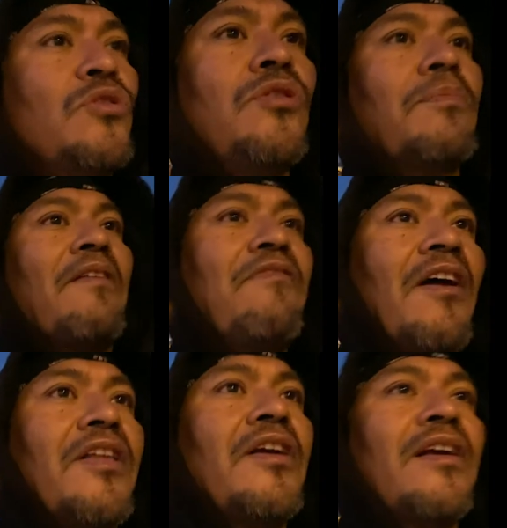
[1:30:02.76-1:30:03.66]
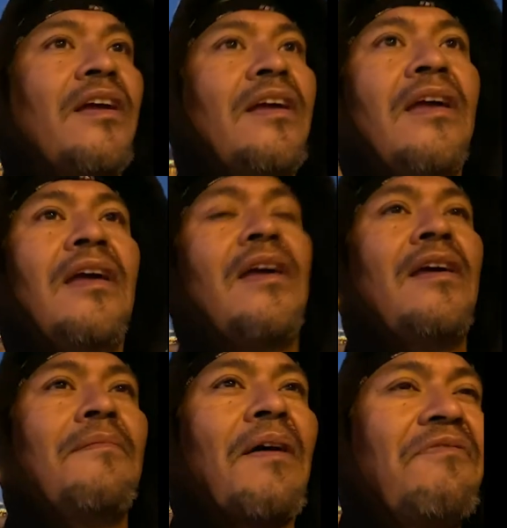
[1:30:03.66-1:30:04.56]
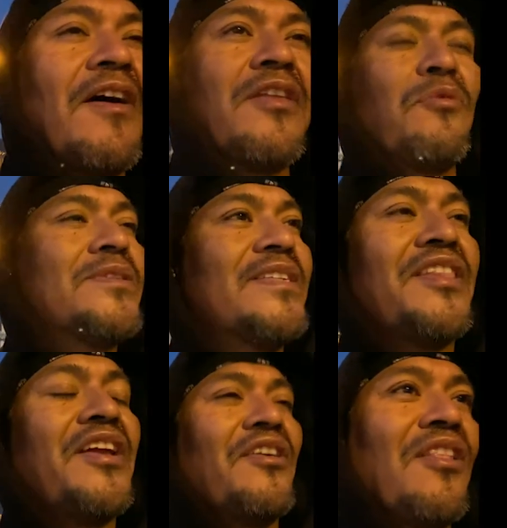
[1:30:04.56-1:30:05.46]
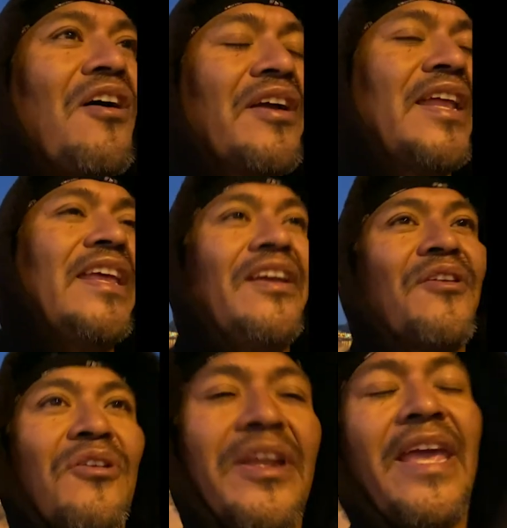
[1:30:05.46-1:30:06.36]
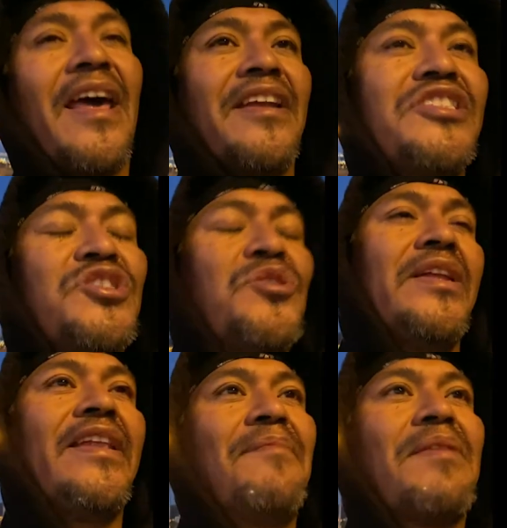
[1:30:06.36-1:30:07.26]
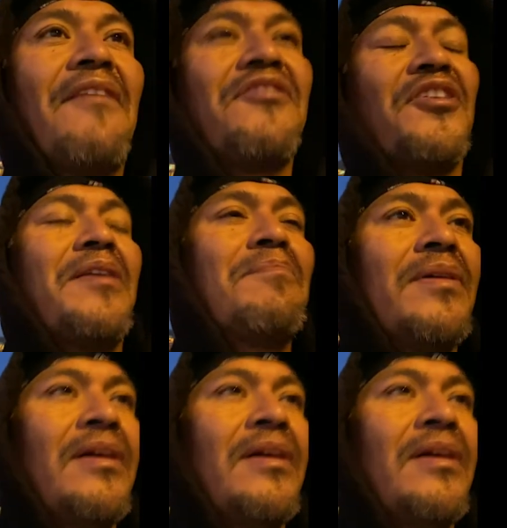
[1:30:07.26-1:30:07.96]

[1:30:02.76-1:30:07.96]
knew my father. My father wasn't there long and he already had a street named after him,